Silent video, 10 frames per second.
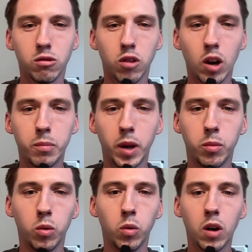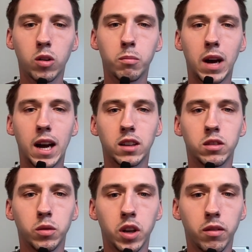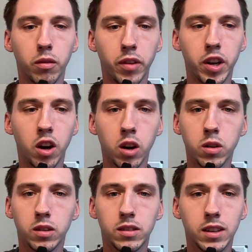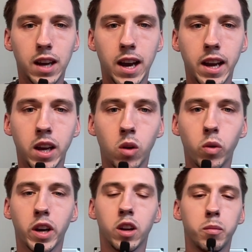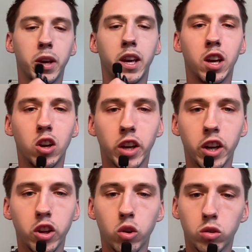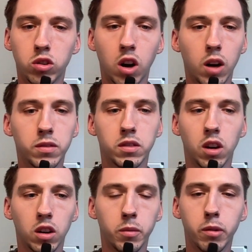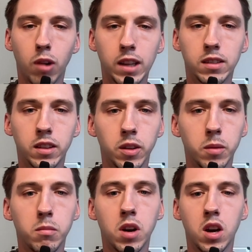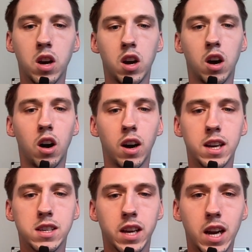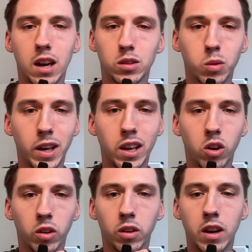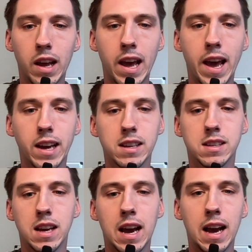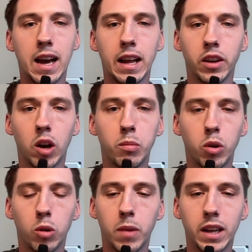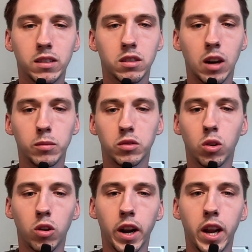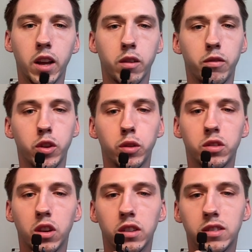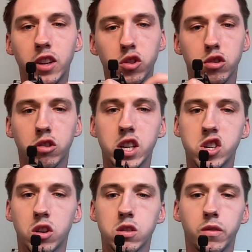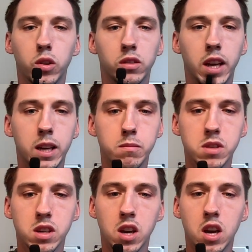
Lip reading: Right, people, welcome back to another video. Today we're going to be looking at your drafts. I'm going to be rating them. I sent out a tweet on X and I put on my Instagram story for you to send your screenshots of your teams.